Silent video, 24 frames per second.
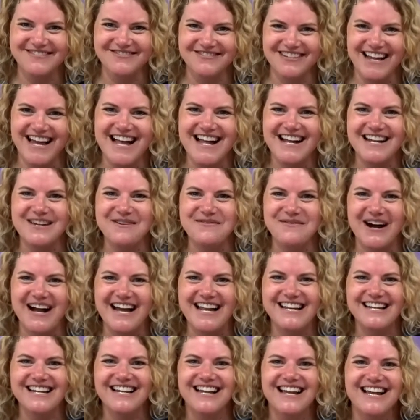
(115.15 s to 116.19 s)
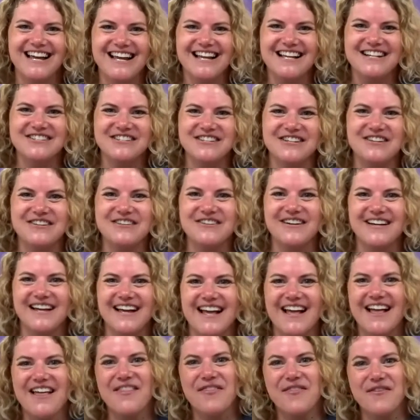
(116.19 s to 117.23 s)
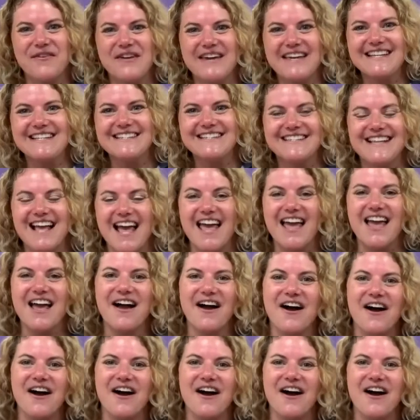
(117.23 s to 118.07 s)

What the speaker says: Ready, 1, 2, 3, say,